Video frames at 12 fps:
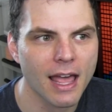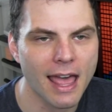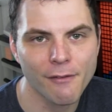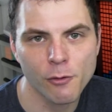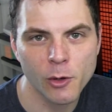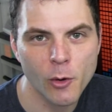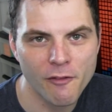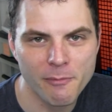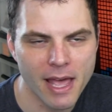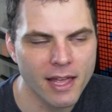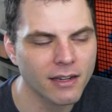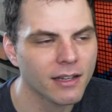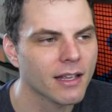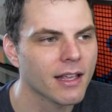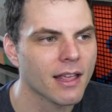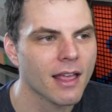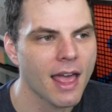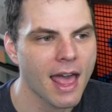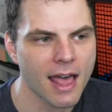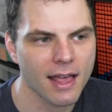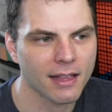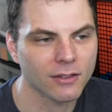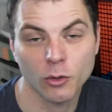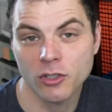Everyone who I've met
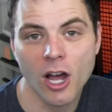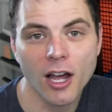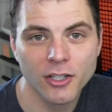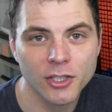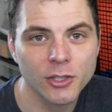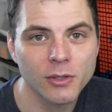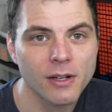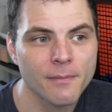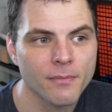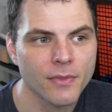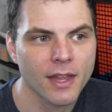has, or talked to,